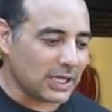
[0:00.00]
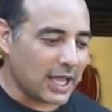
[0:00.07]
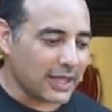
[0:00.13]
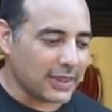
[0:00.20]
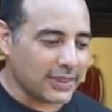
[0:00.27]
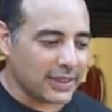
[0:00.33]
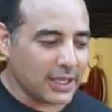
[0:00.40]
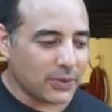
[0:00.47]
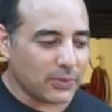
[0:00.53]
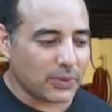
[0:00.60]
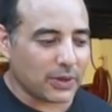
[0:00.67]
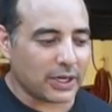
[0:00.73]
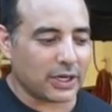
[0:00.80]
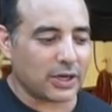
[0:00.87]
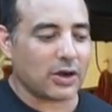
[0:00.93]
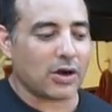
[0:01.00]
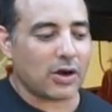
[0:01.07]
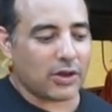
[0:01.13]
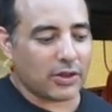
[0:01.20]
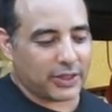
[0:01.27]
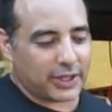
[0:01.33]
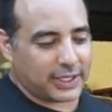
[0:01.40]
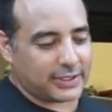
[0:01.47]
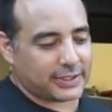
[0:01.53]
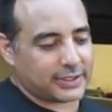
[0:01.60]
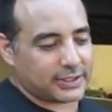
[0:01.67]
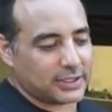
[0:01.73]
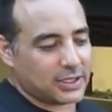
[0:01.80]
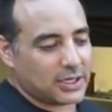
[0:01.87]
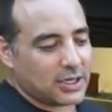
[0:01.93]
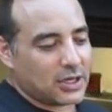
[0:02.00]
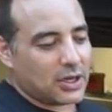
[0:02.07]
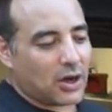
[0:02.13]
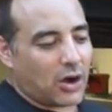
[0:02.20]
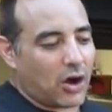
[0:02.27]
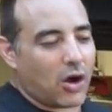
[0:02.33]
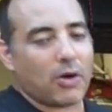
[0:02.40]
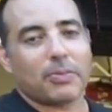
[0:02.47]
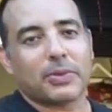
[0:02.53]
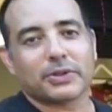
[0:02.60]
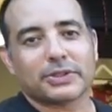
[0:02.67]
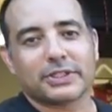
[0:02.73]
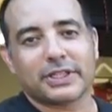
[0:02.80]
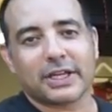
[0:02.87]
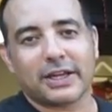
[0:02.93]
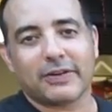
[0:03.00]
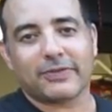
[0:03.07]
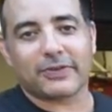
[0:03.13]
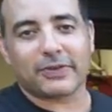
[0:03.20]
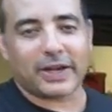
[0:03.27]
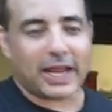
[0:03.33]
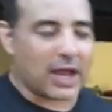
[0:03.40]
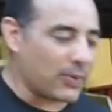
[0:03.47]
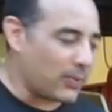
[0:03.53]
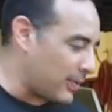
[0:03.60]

I think we're going to call this almost done for now.